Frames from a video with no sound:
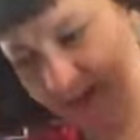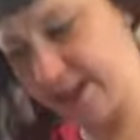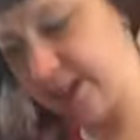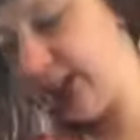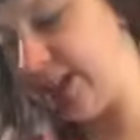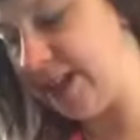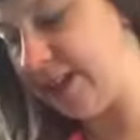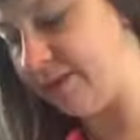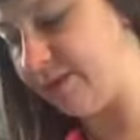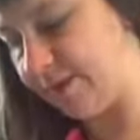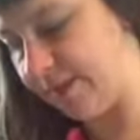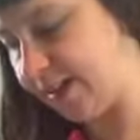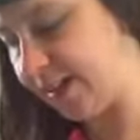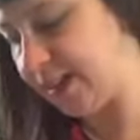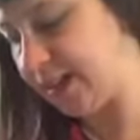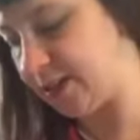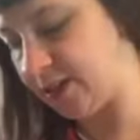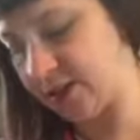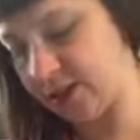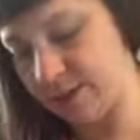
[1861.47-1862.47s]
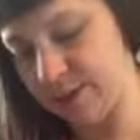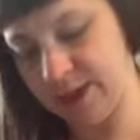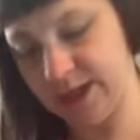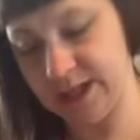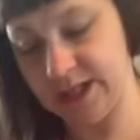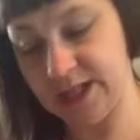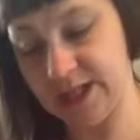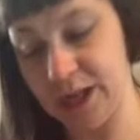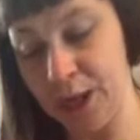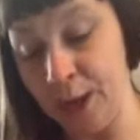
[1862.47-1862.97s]
It really doesn't
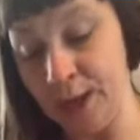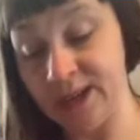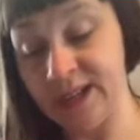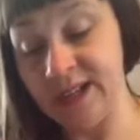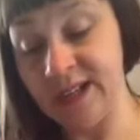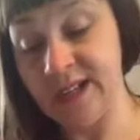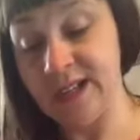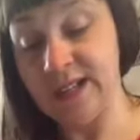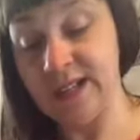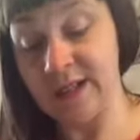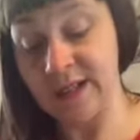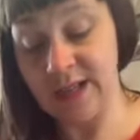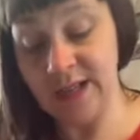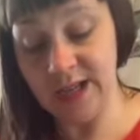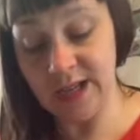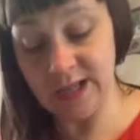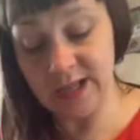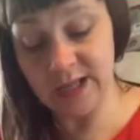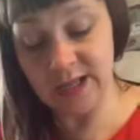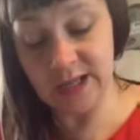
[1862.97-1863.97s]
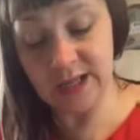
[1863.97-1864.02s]
matter. So this